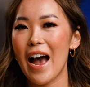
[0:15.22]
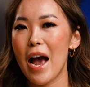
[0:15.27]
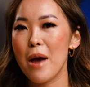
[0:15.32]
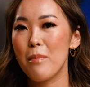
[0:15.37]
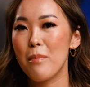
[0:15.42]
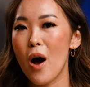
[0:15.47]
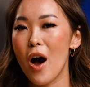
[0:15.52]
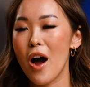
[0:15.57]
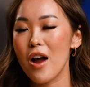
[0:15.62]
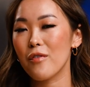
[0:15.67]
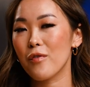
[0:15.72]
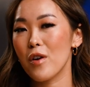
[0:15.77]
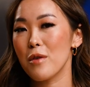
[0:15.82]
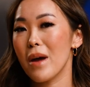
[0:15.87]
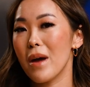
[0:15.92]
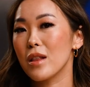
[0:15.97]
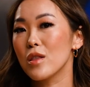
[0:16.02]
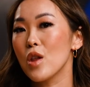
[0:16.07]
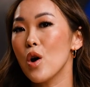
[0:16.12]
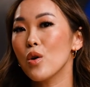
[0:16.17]
I bought from
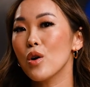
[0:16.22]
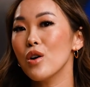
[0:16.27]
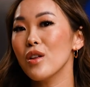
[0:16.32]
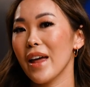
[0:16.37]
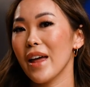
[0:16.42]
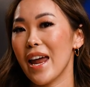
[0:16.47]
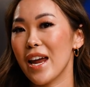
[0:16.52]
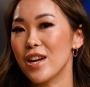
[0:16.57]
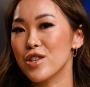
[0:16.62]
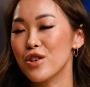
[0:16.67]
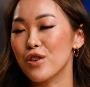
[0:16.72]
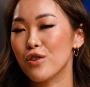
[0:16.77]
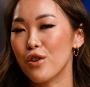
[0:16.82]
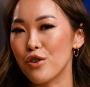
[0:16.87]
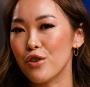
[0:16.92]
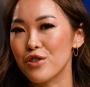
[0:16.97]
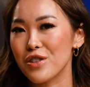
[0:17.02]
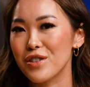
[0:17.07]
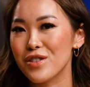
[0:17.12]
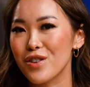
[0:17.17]
my local Asian
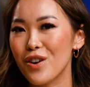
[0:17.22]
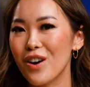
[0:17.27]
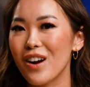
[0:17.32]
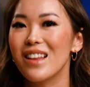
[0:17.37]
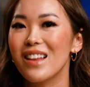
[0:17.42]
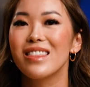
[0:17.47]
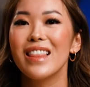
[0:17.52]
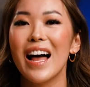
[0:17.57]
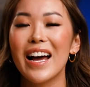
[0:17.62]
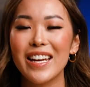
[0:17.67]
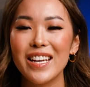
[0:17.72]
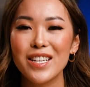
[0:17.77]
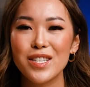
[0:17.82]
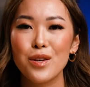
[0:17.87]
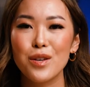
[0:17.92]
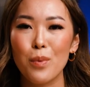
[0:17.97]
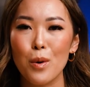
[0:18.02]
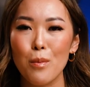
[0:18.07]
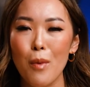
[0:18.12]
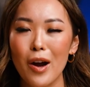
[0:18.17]
grocery store, Lucky
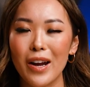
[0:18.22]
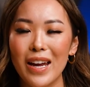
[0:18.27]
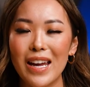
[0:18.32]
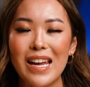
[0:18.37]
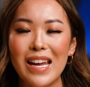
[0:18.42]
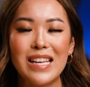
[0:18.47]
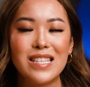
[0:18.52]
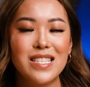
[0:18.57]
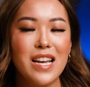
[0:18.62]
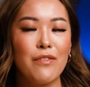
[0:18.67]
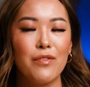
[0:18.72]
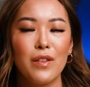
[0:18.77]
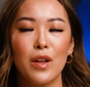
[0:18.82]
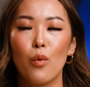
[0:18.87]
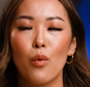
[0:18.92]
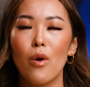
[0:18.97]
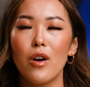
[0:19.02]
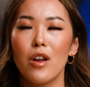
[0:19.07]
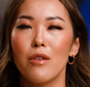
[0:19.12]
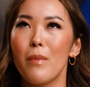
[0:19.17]
Supermarket. It's definitely
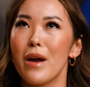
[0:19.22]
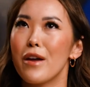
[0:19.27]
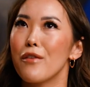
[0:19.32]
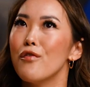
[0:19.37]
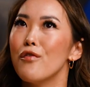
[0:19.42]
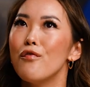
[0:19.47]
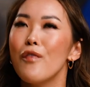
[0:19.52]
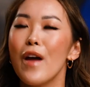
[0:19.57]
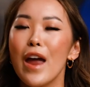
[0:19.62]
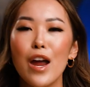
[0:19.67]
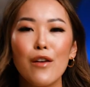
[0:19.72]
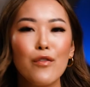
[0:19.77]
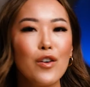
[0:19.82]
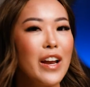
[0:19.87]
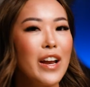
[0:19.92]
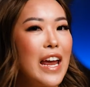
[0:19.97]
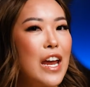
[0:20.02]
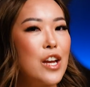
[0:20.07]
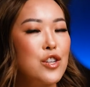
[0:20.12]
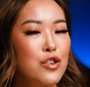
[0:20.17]
one of my
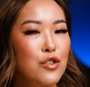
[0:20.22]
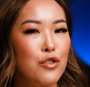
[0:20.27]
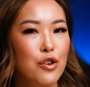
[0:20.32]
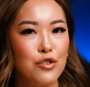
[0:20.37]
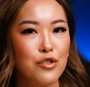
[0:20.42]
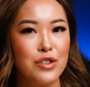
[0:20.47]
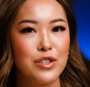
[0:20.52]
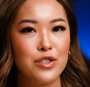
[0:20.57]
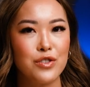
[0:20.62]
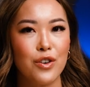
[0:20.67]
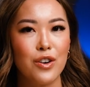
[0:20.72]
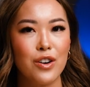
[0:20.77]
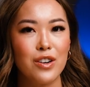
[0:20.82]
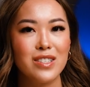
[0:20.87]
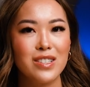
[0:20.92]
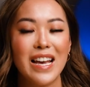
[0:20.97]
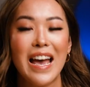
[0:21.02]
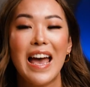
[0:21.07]
favorite Asian grocery stores.